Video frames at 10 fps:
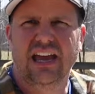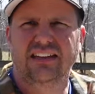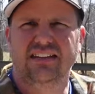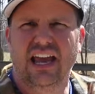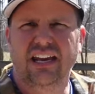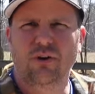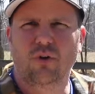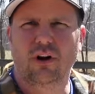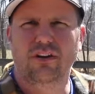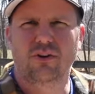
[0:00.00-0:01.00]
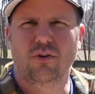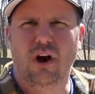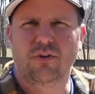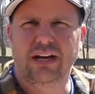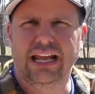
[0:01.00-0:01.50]
And to anyone who
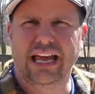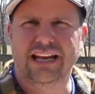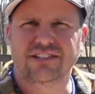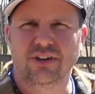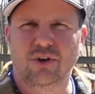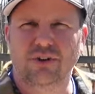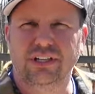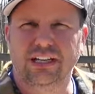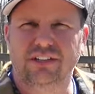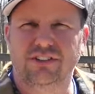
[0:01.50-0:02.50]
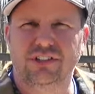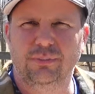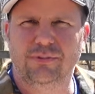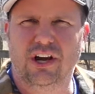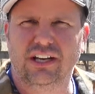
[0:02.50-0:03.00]
already has an Old English
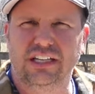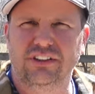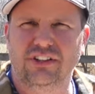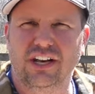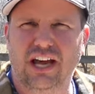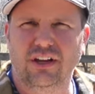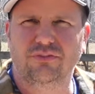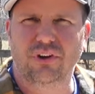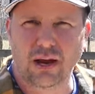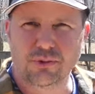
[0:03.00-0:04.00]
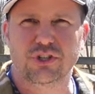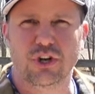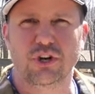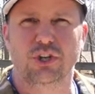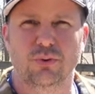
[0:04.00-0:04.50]
Sheepdog in their life, I'm
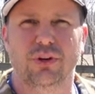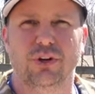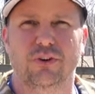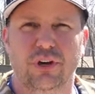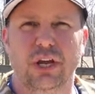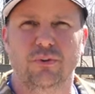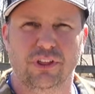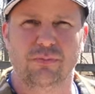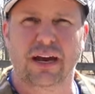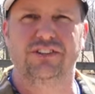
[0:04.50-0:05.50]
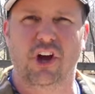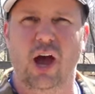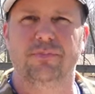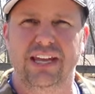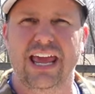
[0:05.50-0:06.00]
sure you would agree with my
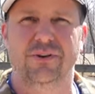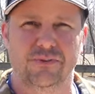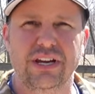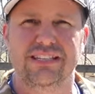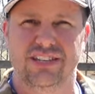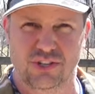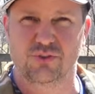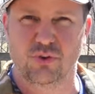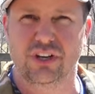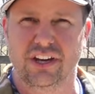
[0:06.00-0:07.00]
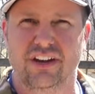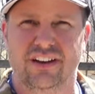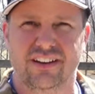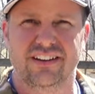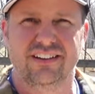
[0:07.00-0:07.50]
top 10 reasons, wouldn't you?
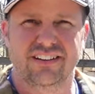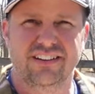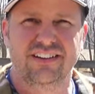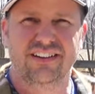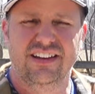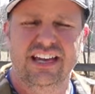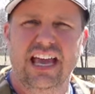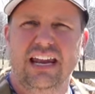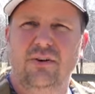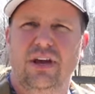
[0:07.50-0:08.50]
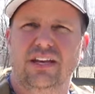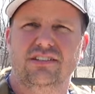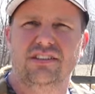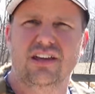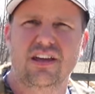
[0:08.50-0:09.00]

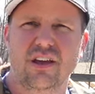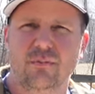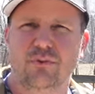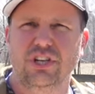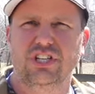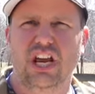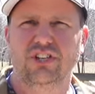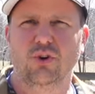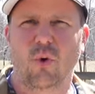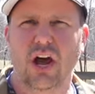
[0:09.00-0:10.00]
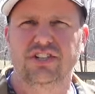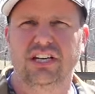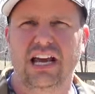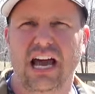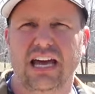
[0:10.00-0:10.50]
Anyways, appreciate you
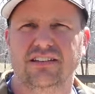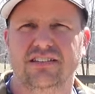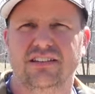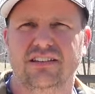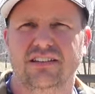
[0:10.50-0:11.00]
watching, guys.